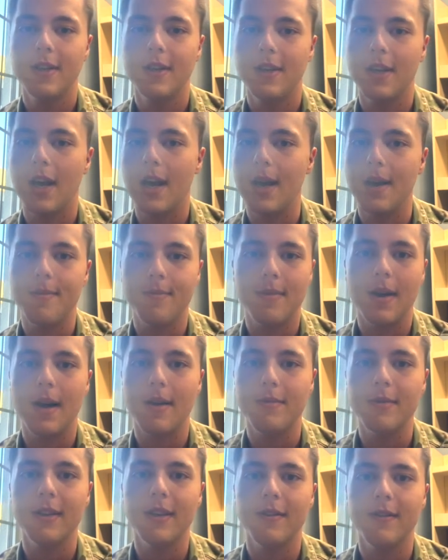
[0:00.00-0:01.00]
I
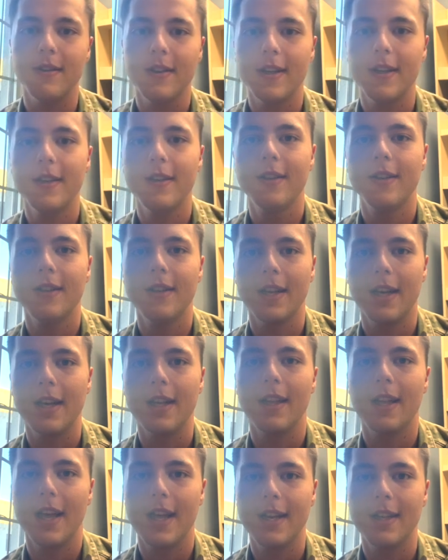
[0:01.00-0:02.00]
believe in it.
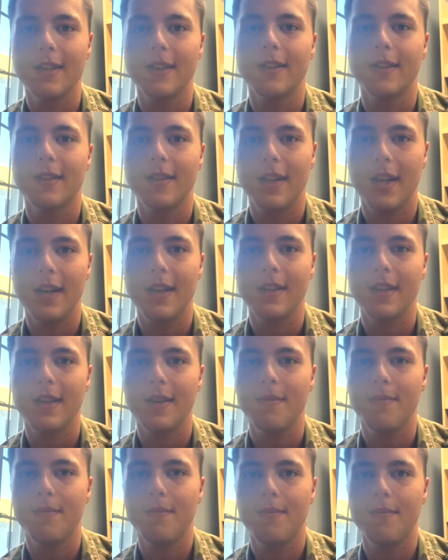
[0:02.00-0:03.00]
Like, that is
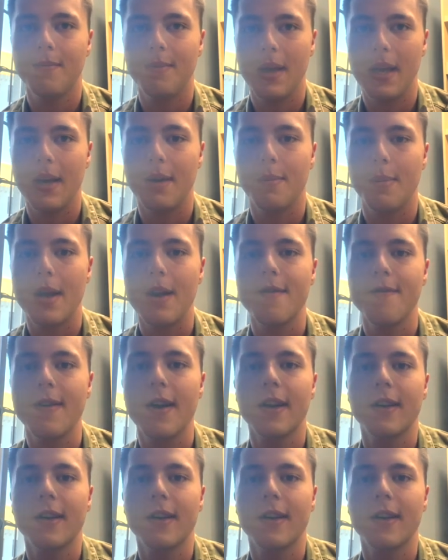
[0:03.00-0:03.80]
a big benefit.